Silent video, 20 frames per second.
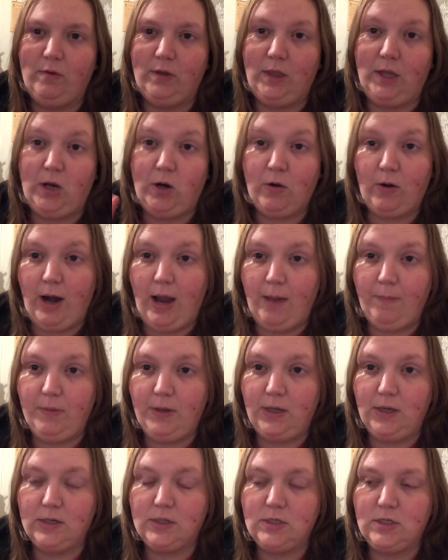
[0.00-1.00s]
really
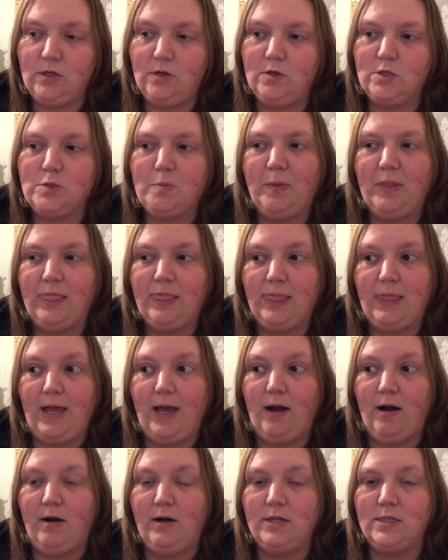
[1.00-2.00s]
crappy excuse, but
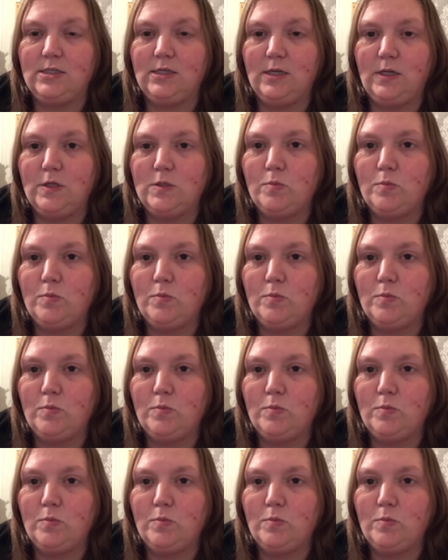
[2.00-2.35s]
that honestly